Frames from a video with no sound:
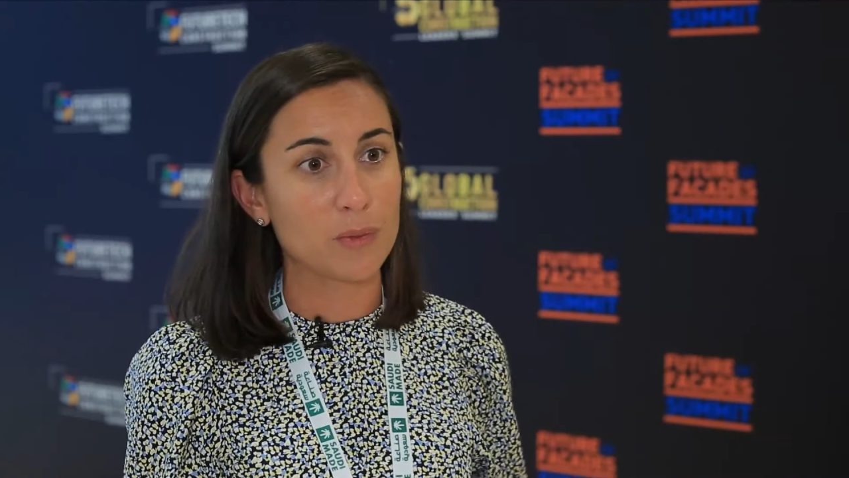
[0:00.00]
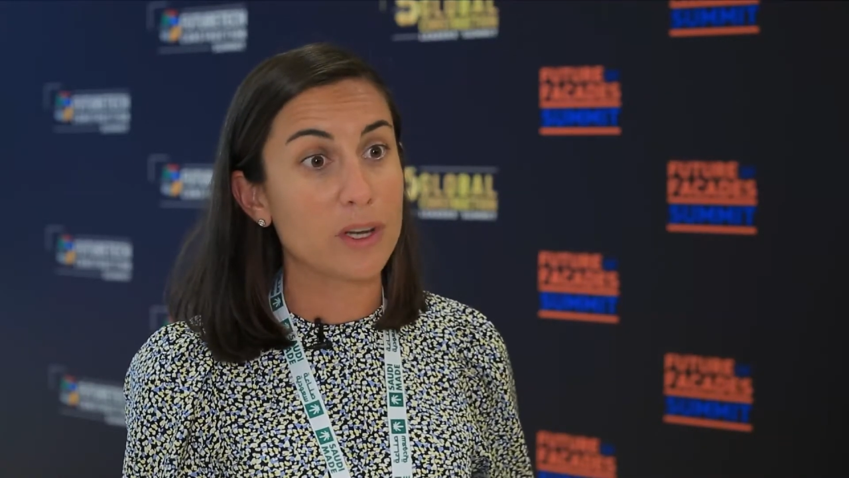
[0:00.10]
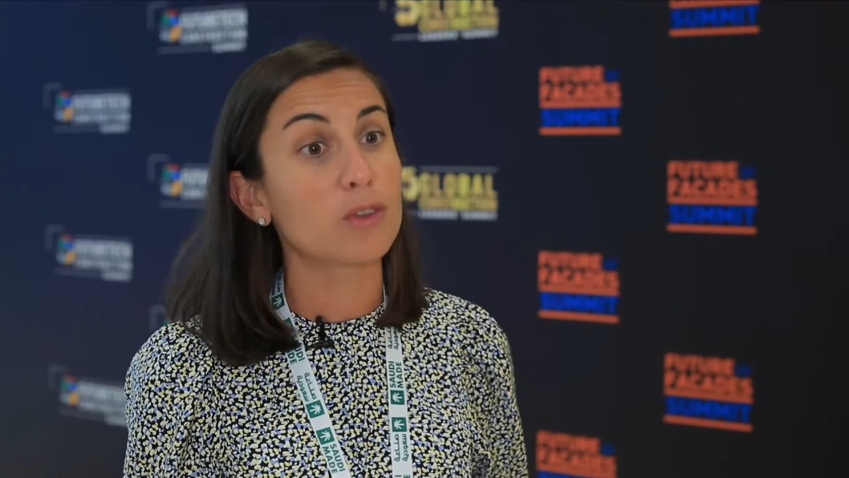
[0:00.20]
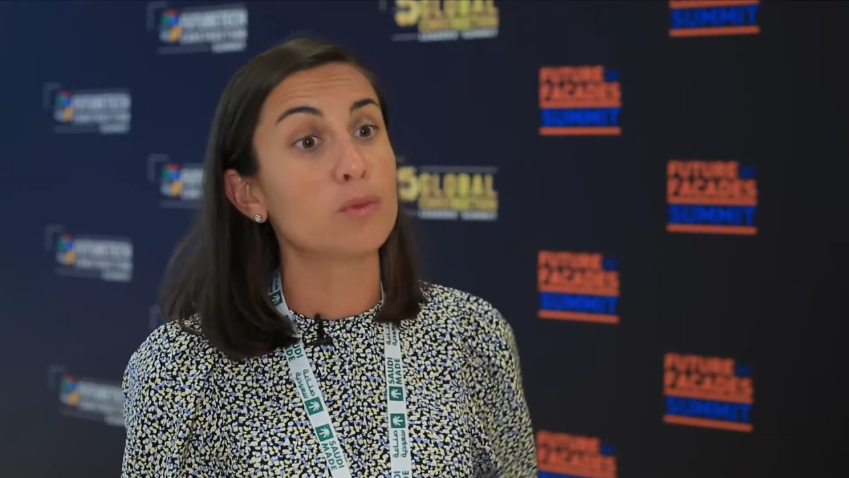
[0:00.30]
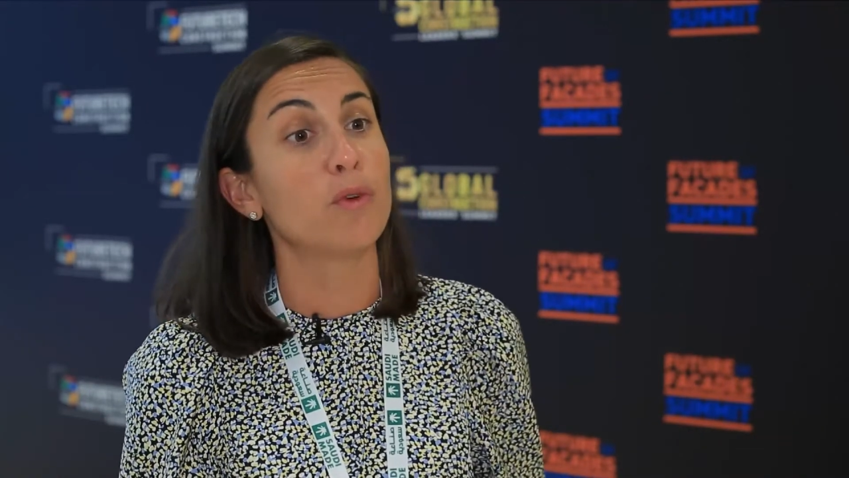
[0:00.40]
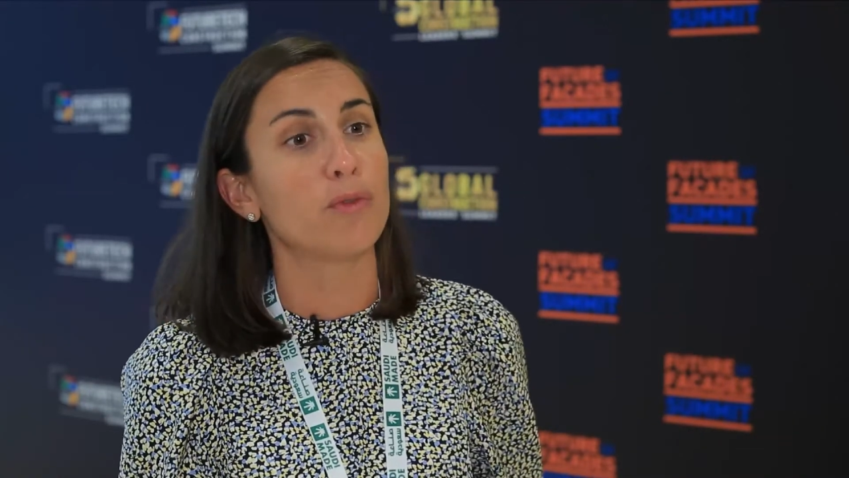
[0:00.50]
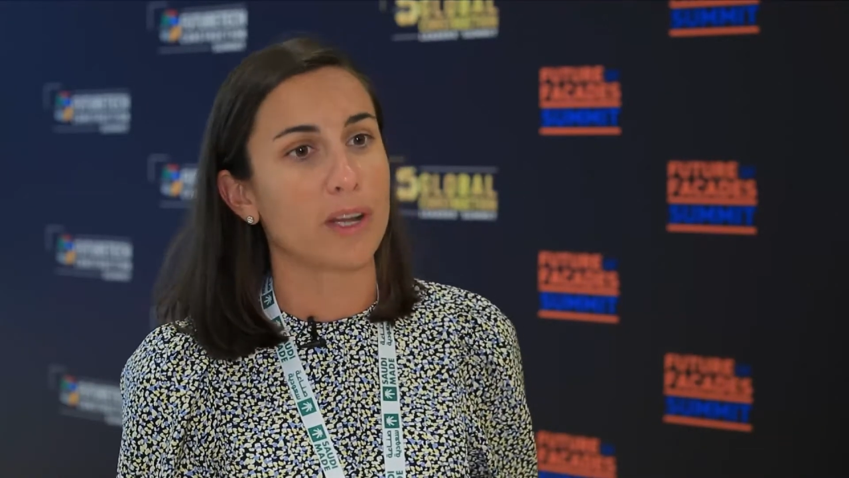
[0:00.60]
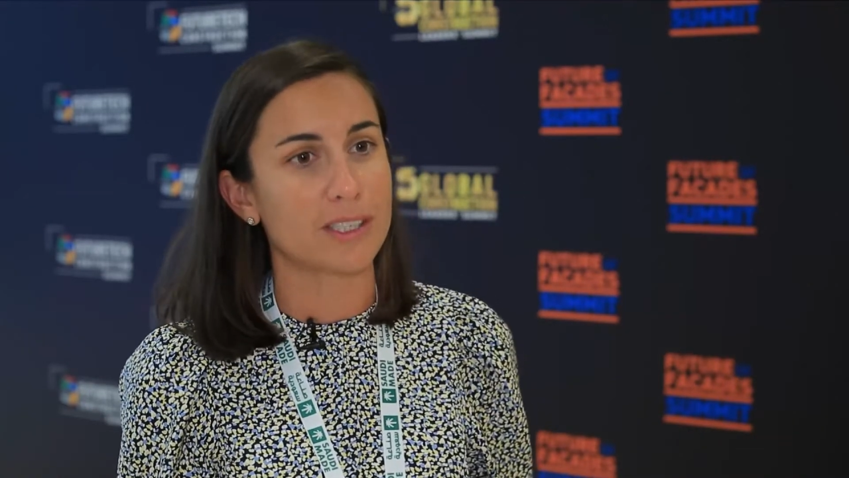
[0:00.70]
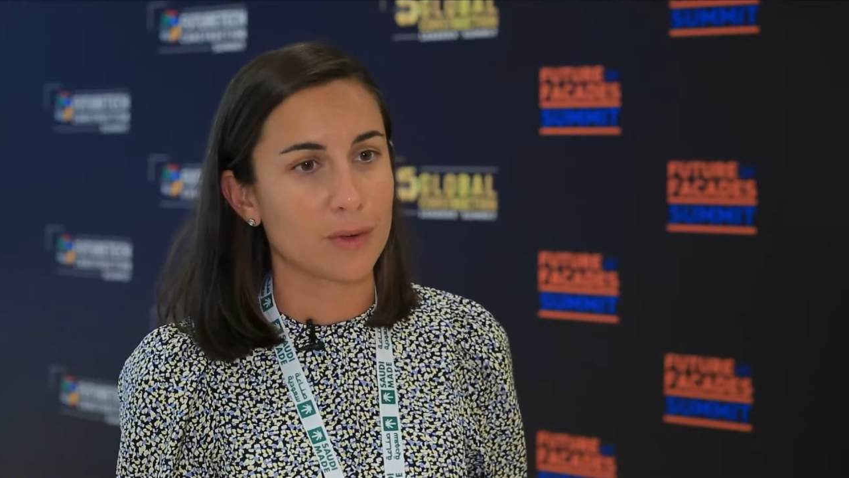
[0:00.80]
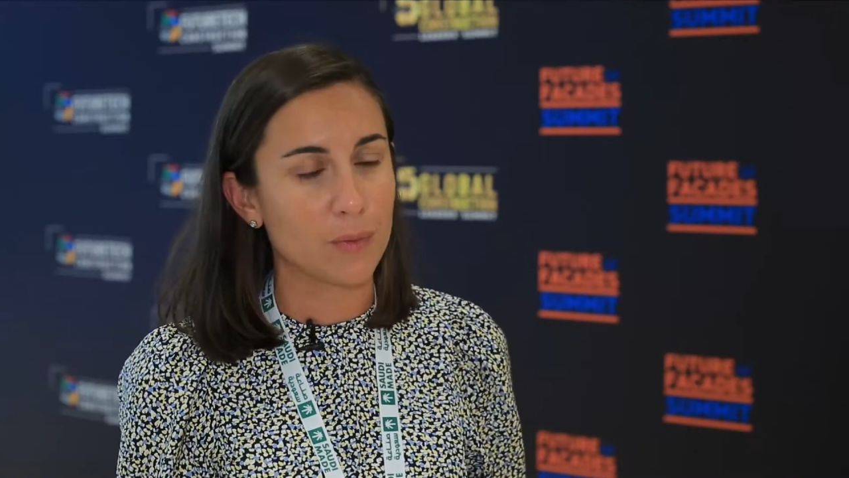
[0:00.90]
We need to move
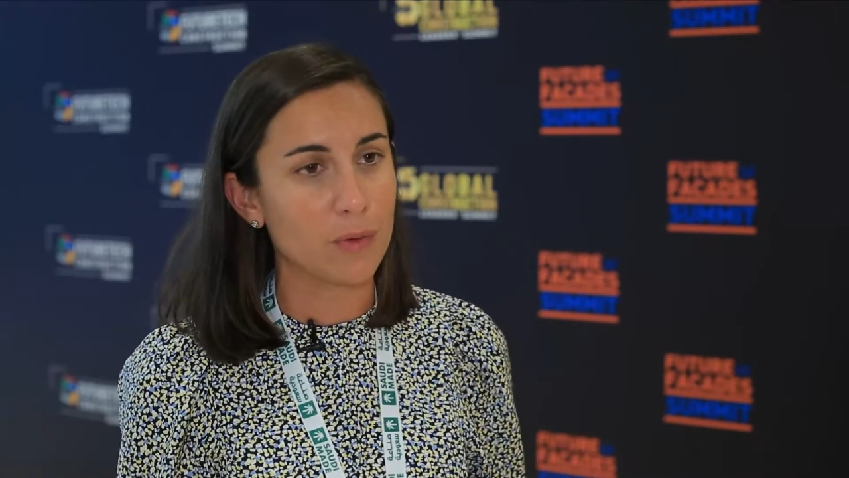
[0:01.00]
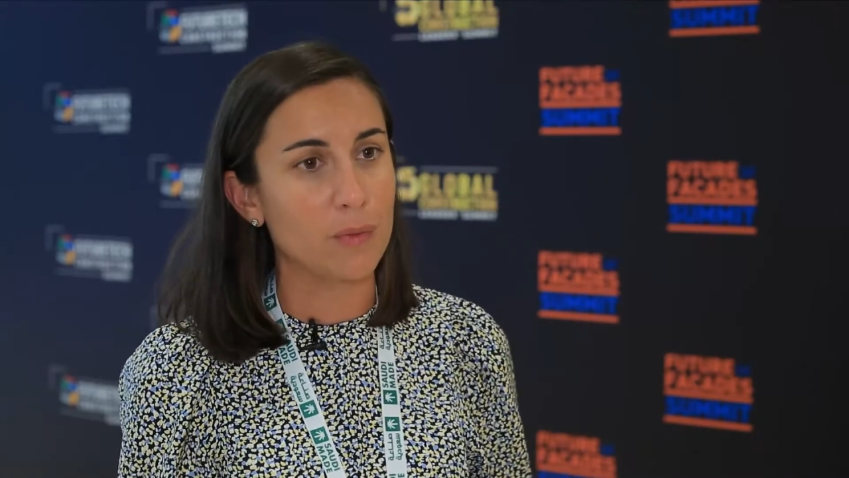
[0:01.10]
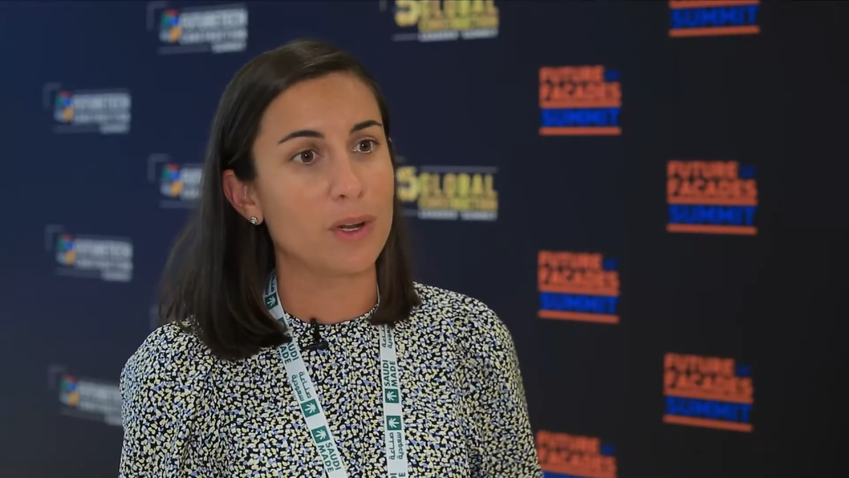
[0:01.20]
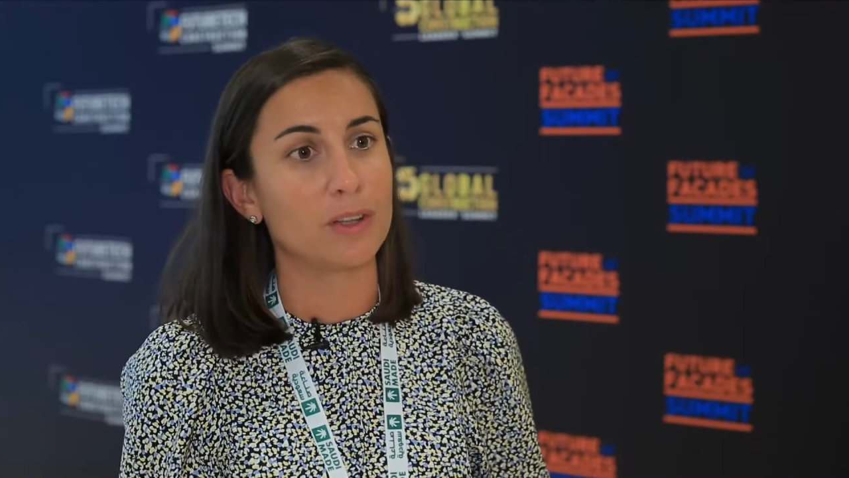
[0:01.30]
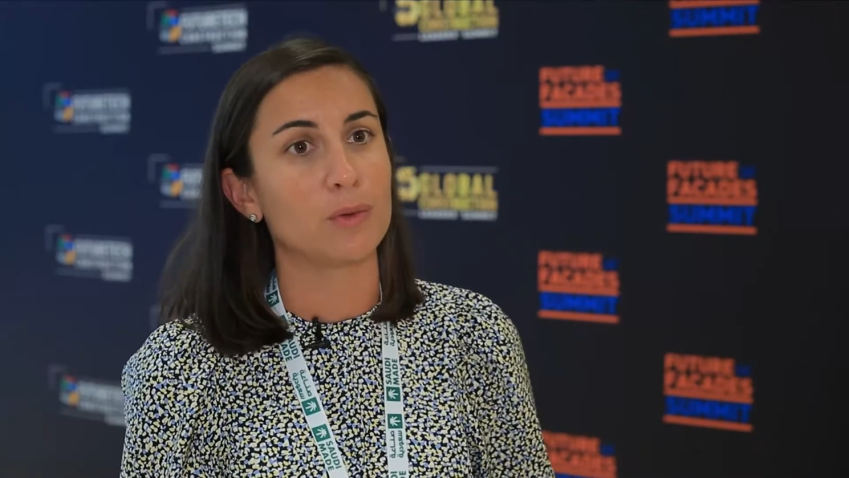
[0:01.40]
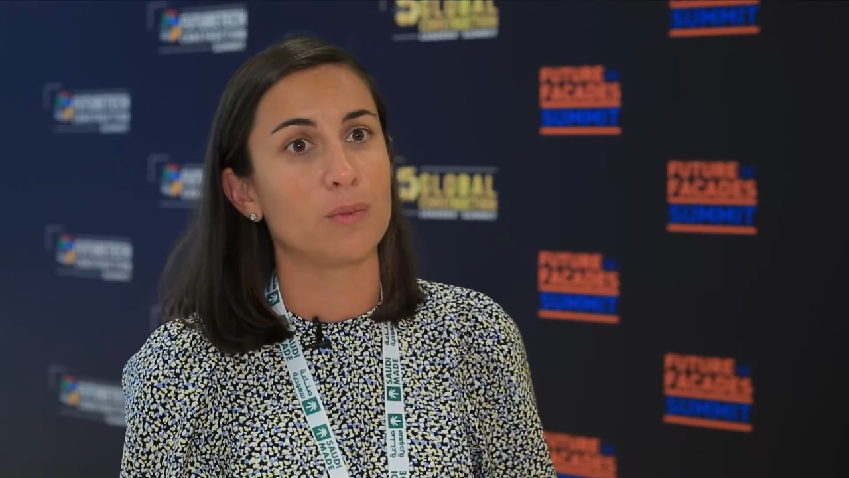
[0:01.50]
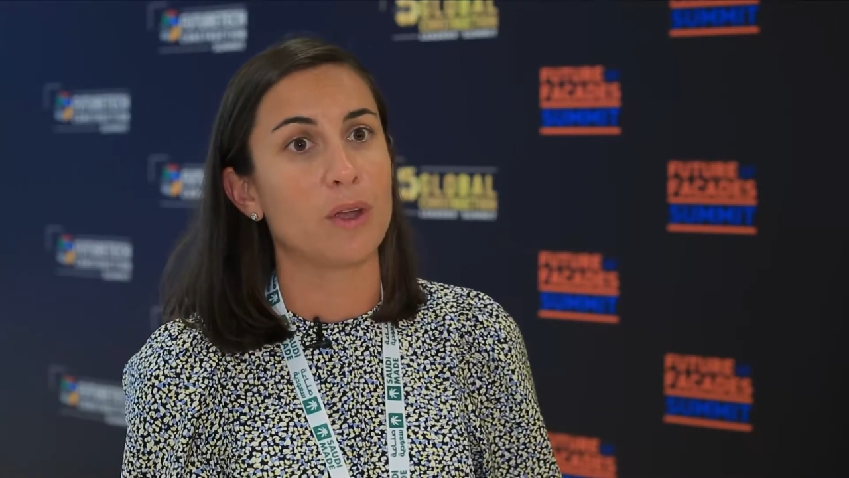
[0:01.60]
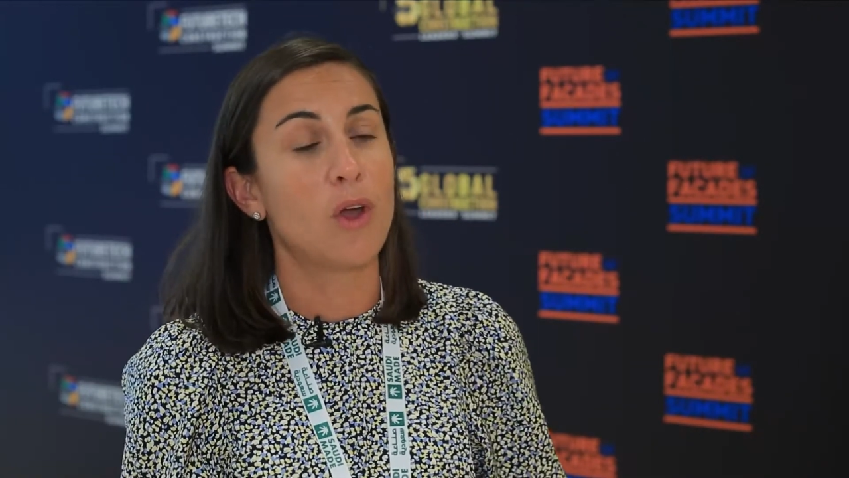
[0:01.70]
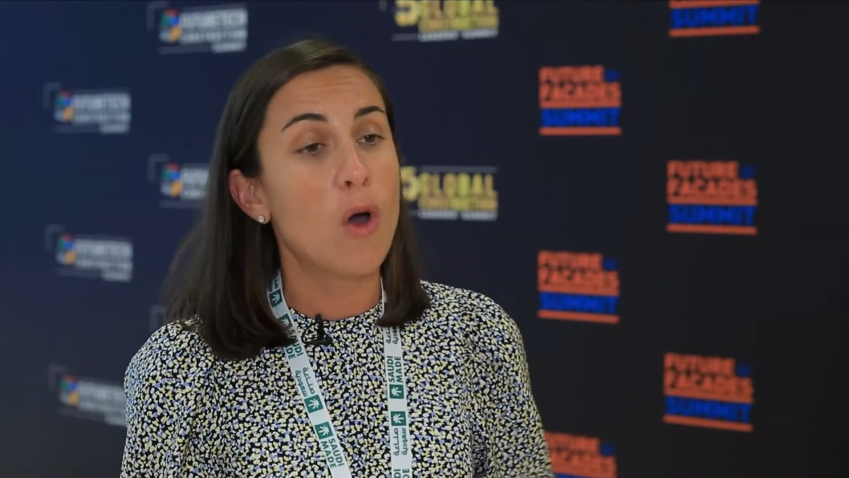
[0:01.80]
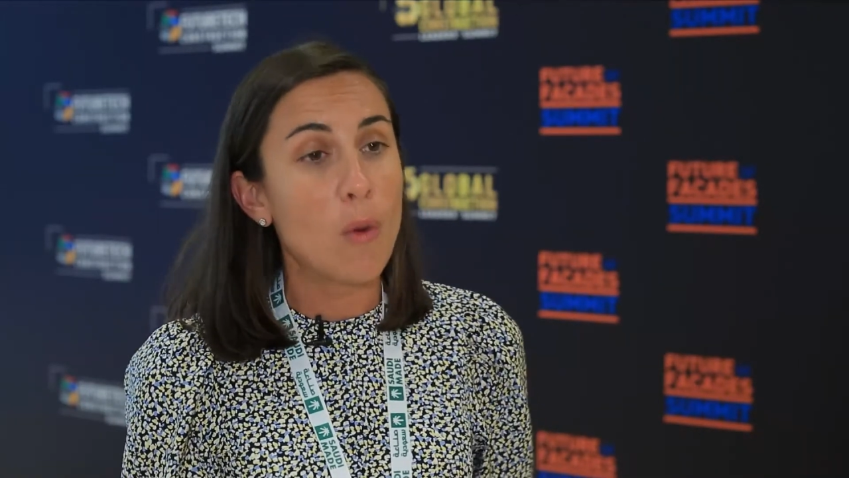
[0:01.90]
faster, we need to be